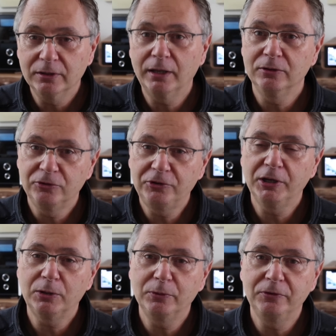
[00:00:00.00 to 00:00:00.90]
and
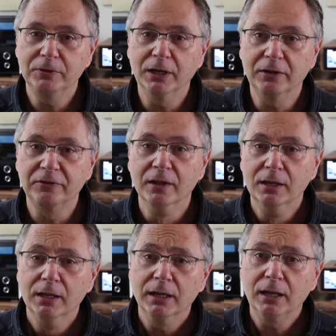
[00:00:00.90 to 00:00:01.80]
share with you guys.
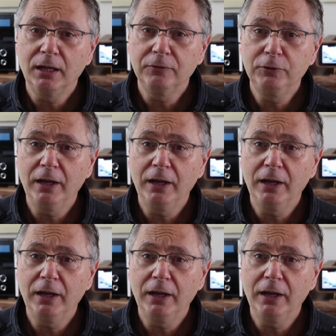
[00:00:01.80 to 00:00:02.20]
If